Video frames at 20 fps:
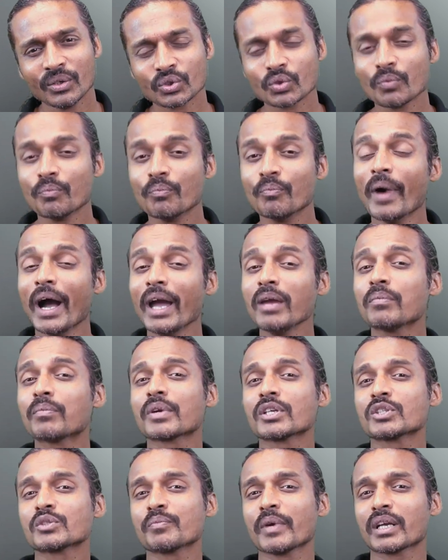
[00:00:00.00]
So my
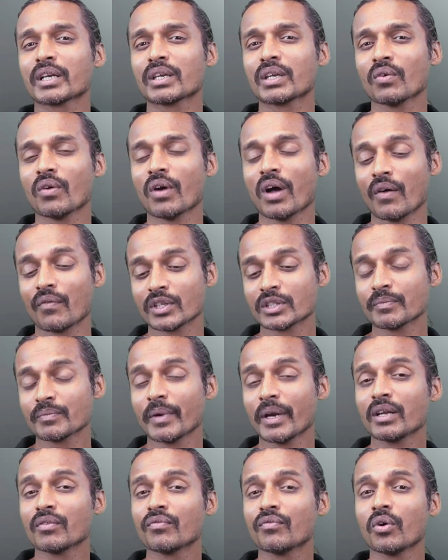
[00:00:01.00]
perspective after
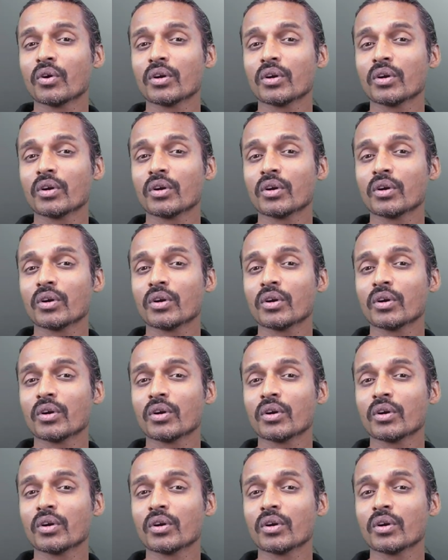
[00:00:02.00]
spending